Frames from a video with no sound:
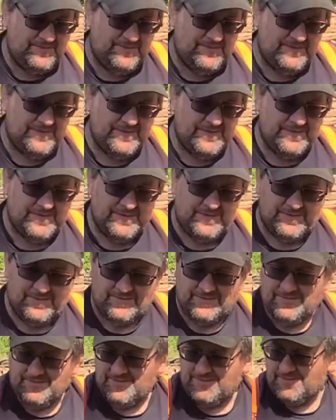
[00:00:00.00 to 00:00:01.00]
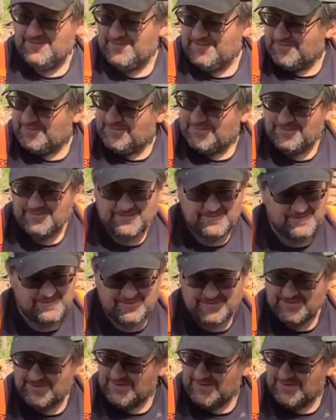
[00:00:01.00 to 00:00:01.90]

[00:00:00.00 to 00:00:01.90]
(silence)